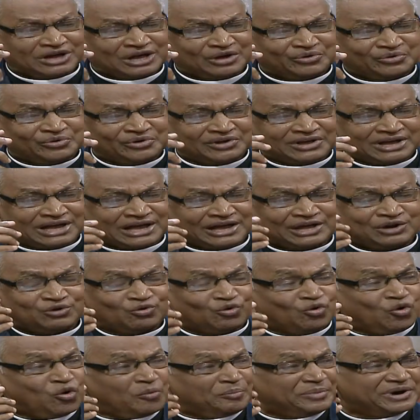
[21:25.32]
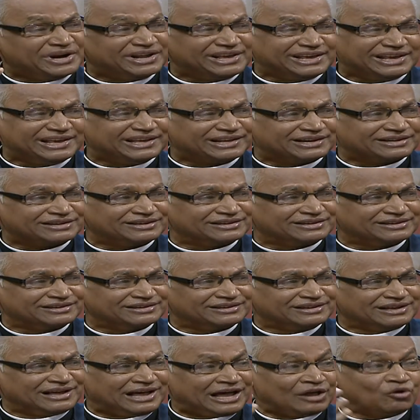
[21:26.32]
to have an open ear,
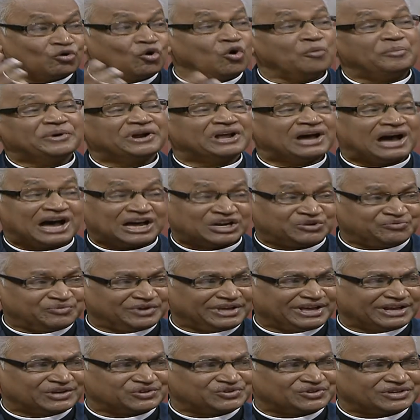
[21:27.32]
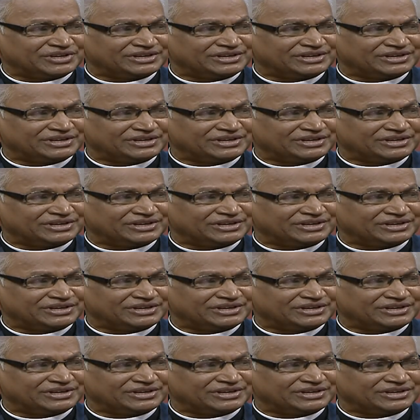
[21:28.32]
yes. an open heart, we can